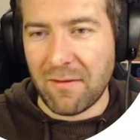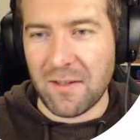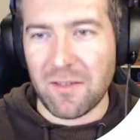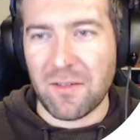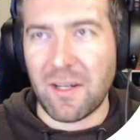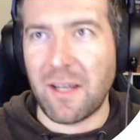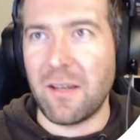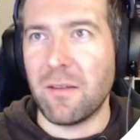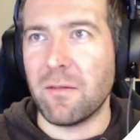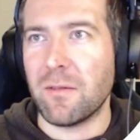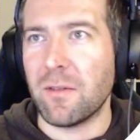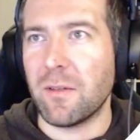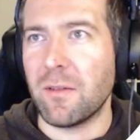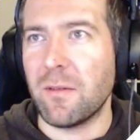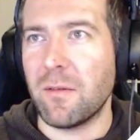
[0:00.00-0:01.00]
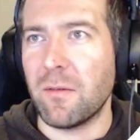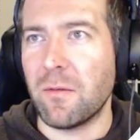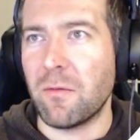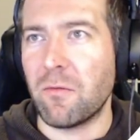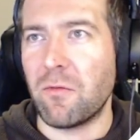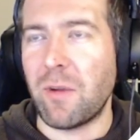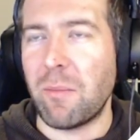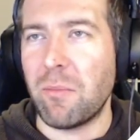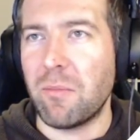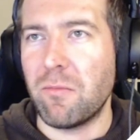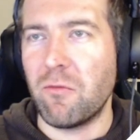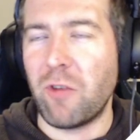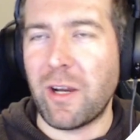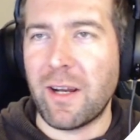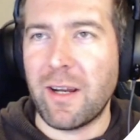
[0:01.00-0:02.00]
this kind of a
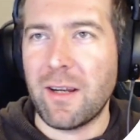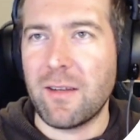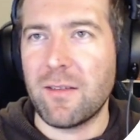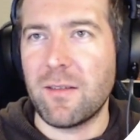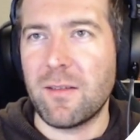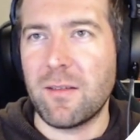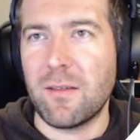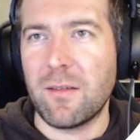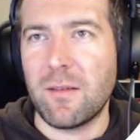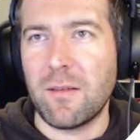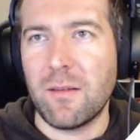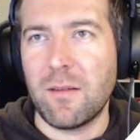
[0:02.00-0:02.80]
regex...